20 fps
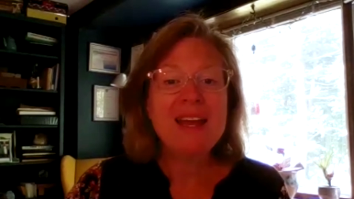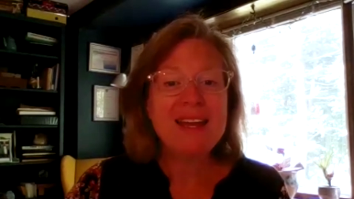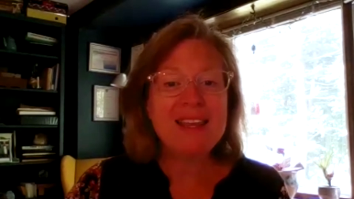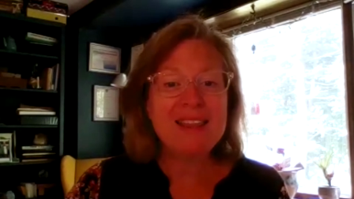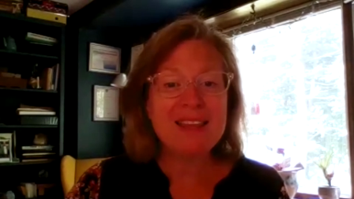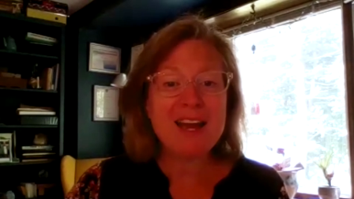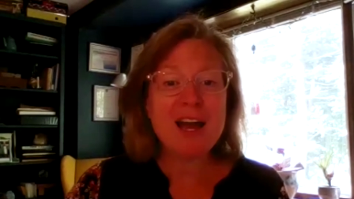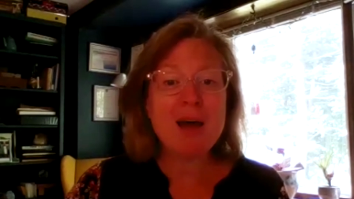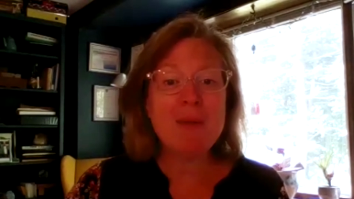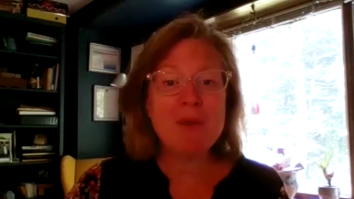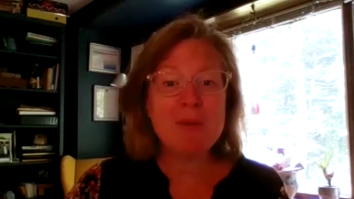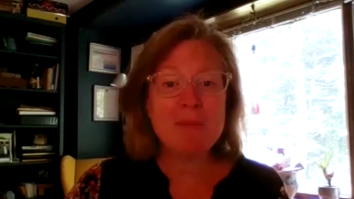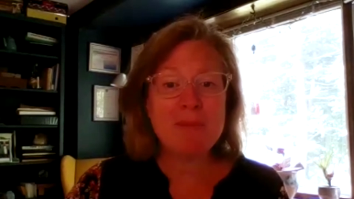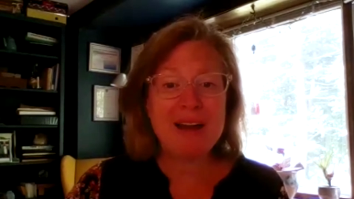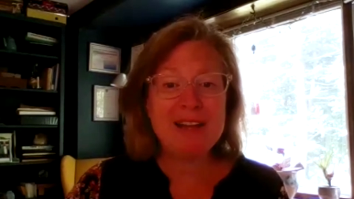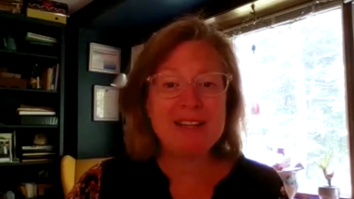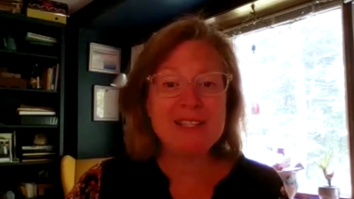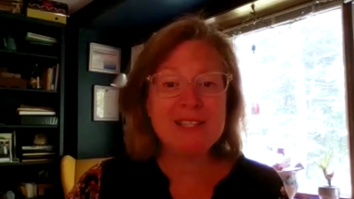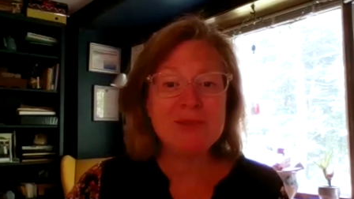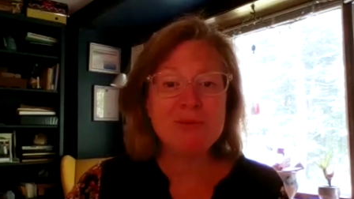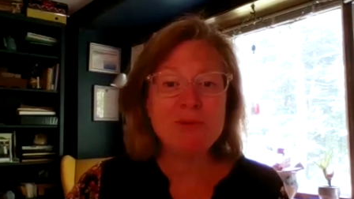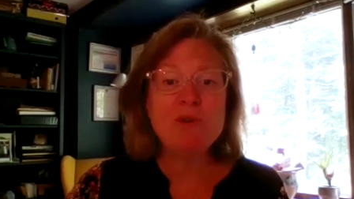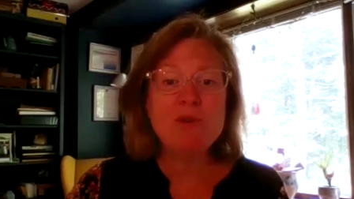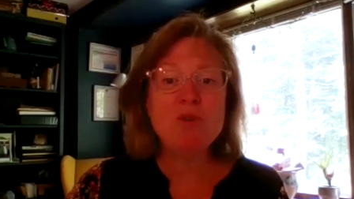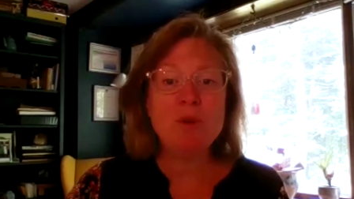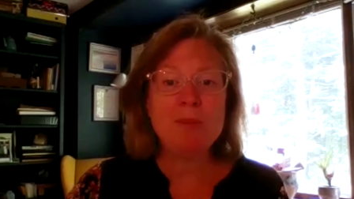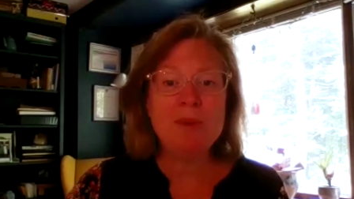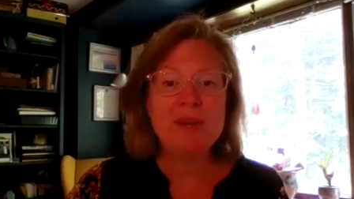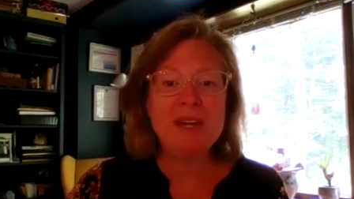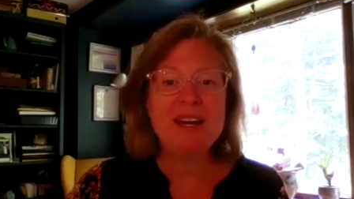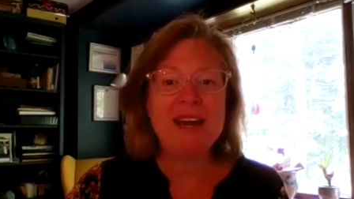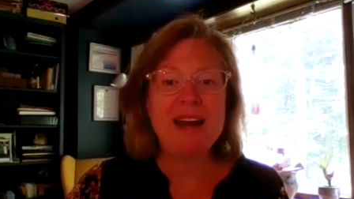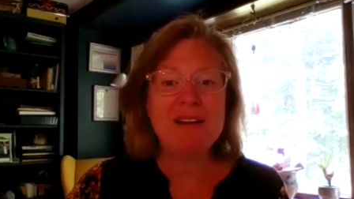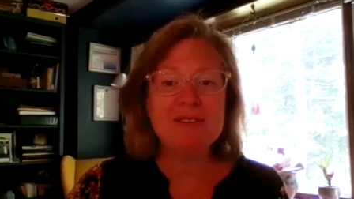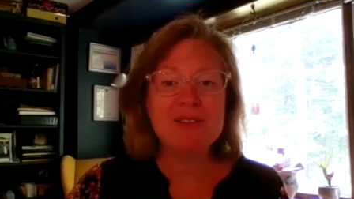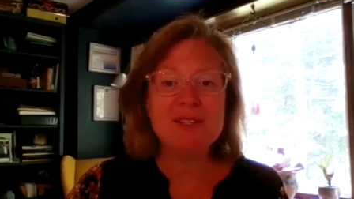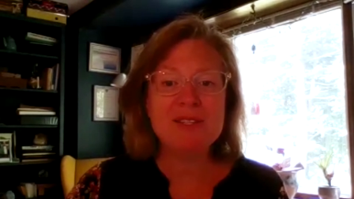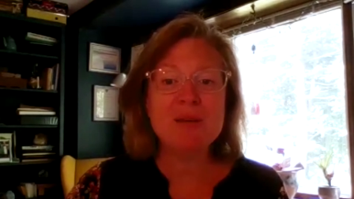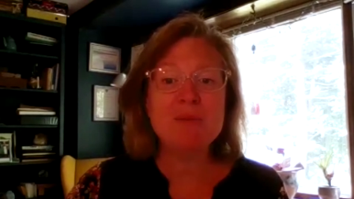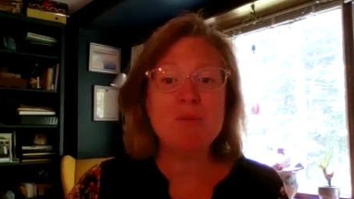In the coming months, we will be
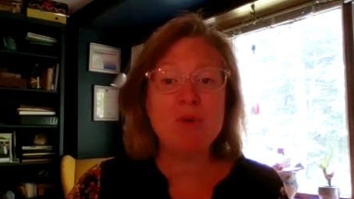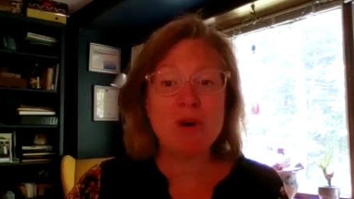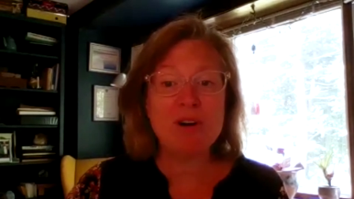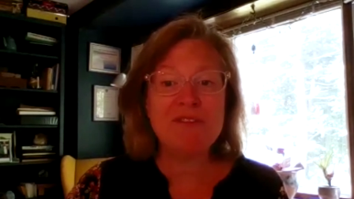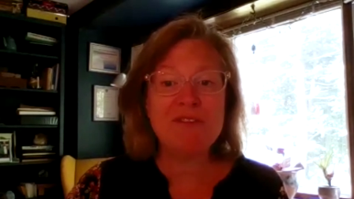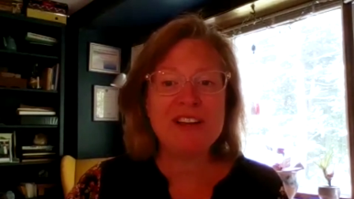announcing more